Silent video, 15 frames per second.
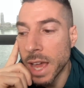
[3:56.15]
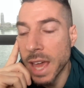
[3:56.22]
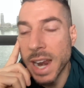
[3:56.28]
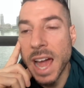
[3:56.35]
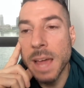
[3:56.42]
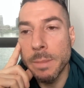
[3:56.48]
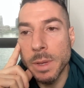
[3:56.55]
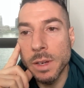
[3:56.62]
And
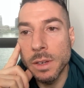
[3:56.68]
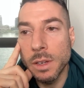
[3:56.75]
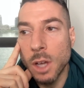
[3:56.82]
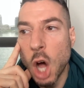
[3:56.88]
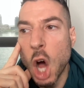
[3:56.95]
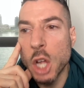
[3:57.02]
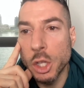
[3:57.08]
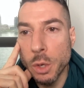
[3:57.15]
I had been
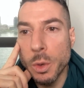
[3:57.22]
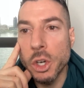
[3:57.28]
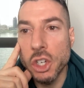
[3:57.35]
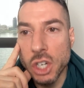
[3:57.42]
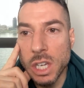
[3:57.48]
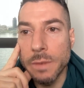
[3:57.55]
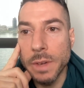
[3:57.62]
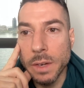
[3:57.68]

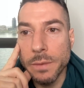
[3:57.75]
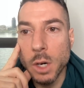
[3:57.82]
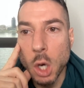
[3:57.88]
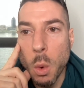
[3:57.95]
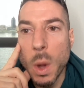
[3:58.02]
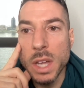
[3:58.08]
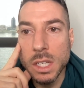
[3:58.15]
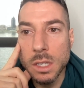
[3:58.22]
underachieving for
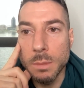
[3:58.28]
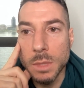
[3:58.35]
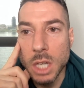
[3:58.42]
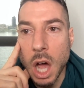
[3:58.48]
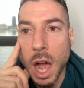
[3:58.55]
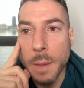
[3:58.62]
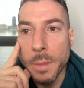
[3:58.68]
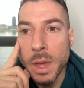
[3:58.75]
quite some
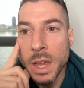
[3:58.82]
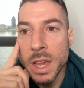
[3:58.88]
time.